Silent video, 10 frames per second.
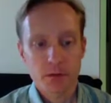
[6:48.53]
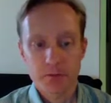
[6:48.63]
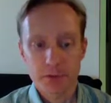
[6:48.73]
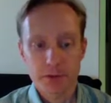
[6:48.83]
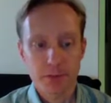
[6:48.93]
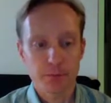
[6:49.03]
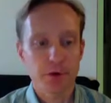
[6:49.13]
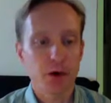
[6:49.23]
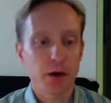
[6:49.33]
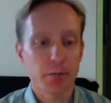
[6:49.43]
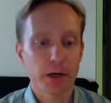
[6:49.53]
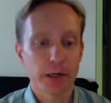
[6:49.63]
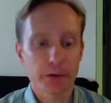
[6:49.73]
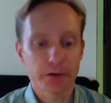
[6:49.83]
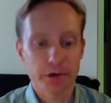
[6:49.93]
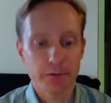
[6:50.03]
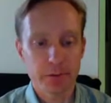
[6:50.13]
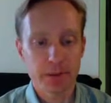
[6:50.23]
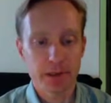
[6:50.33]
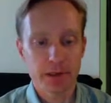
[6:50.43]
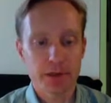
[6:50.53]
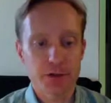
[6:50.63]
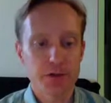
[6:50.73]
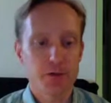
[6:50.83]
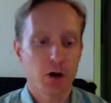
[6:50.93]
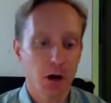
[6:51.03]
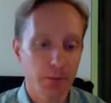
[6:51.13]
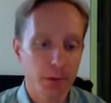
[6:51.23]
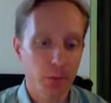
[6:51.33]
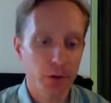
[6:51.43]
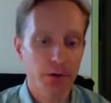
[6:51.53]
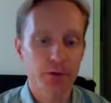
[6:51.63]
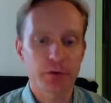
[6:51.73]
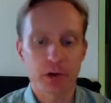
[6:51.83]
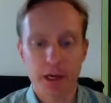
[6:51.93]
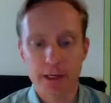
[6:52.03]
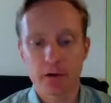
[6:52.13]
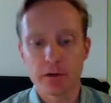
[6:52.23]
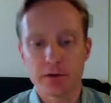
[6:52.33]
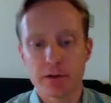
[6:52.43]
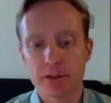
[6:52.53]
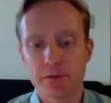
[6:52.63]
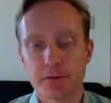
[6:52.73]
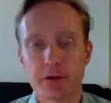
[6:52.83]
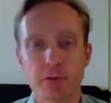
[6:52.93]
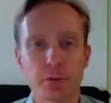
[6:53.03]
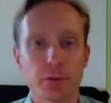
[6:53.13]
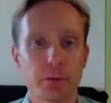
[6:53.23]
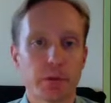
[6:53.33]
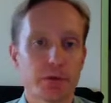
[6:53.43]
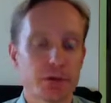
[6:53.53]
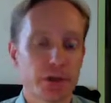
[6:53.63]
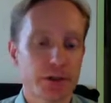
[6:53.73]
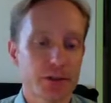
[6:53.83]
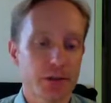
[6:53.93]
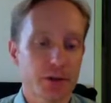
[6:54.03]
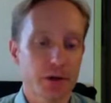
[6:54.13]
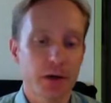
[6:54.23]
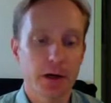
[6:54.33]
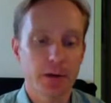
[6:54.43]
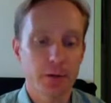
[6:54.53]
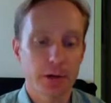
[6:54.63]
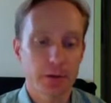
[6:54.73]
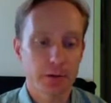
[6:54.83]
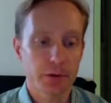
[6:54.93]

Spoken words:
For example, not abiding by safety regulations, harming workers, lying, all these kinds of things we wouldn't be able to judge as either right or